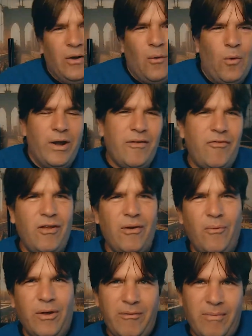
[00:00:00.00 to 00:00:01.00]
Well,
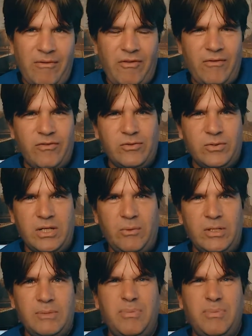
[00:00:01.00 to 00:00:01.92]
one of my favorites was